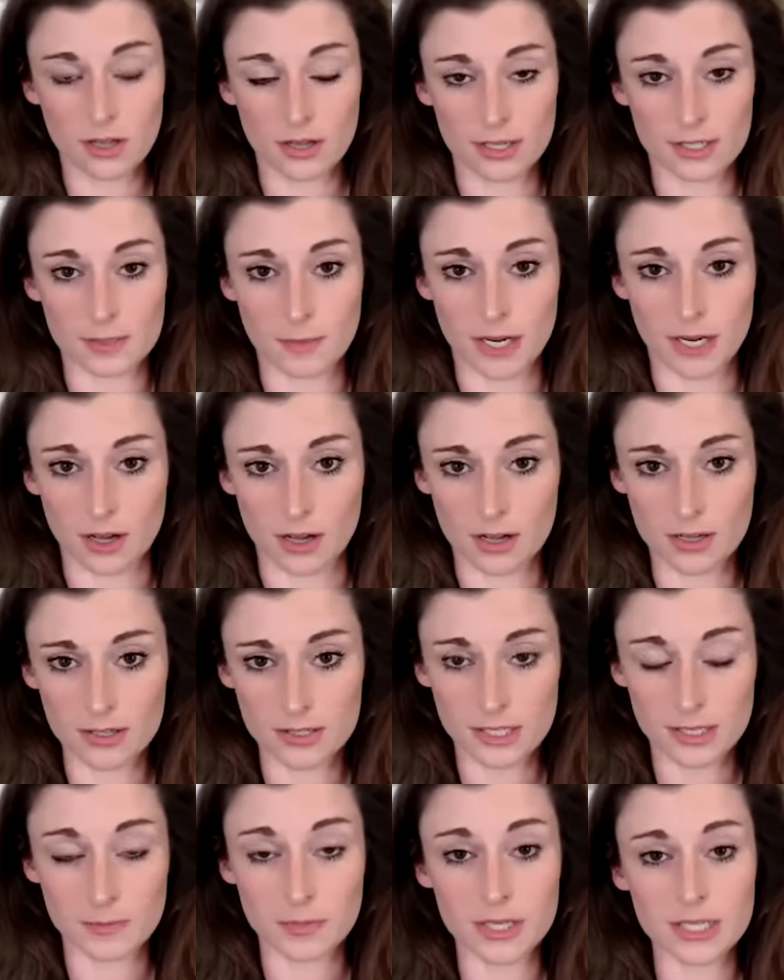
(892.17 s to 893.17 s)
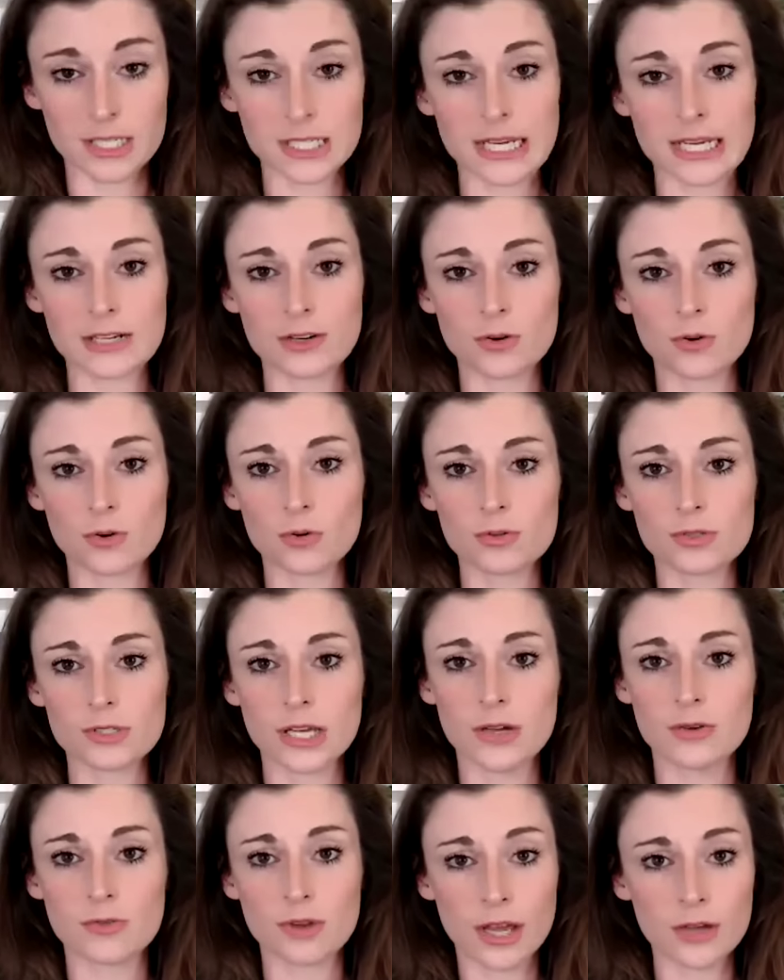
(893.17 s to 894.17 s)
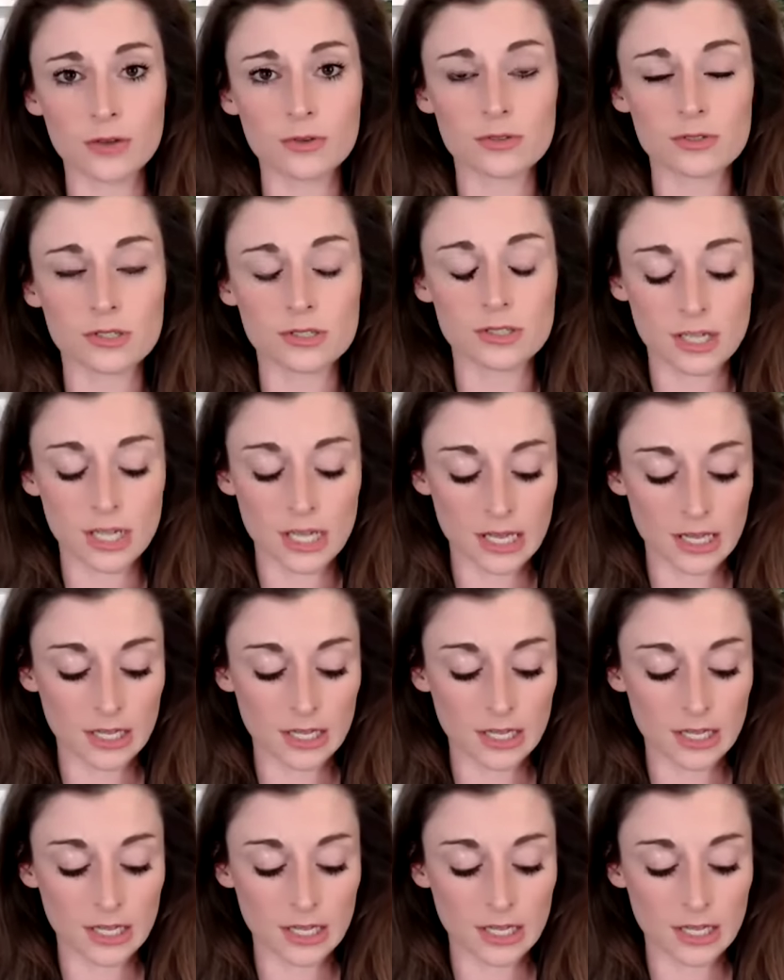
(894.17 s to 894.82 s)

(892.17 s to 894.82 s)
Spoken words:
has been asked, but it also notes